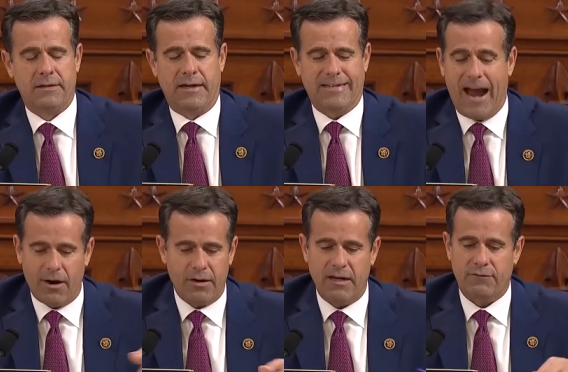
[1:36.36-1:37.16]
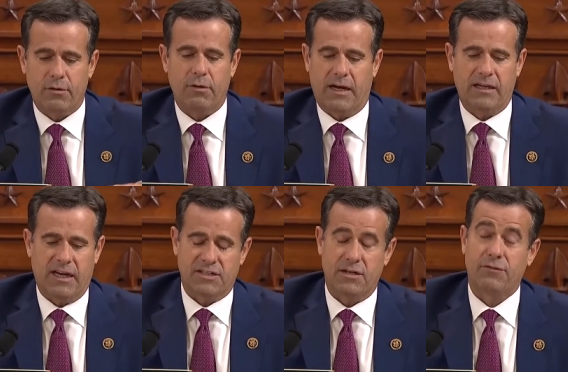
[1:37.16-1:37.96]
entirety of your
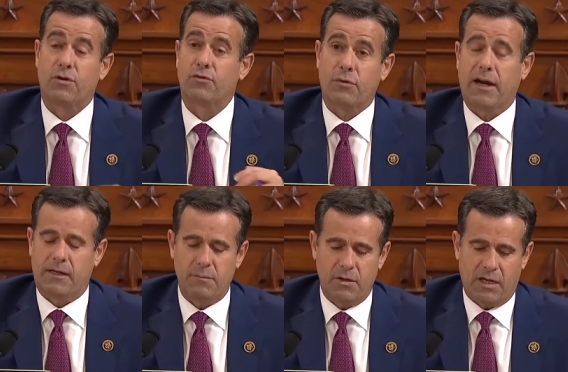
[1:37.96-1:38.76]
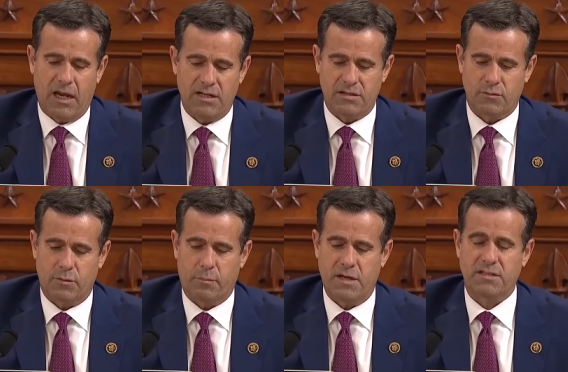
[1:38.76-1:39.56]
recollection of your direct communications
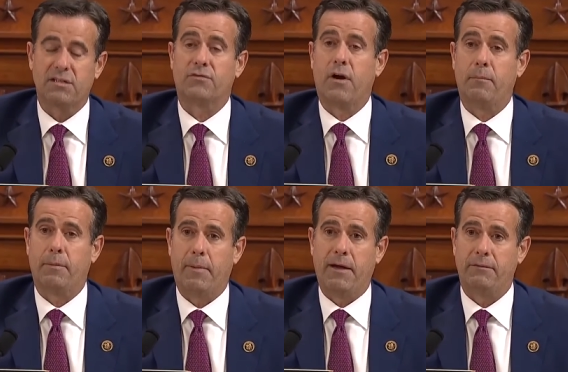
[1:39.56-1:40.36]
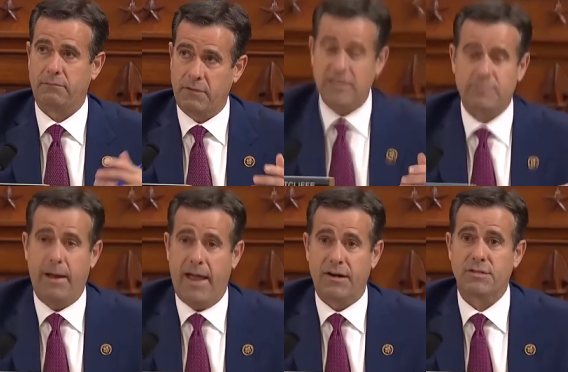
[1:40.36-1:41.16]
with President Trump about these
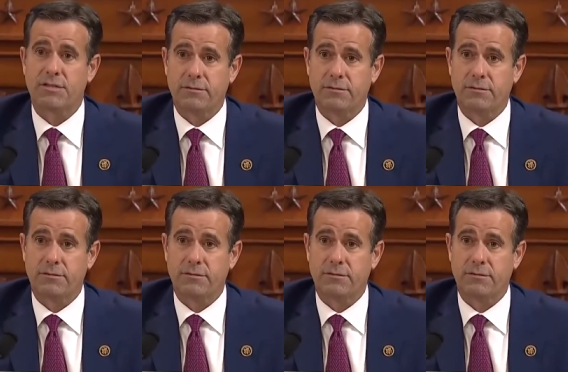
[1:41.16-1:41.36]
matters.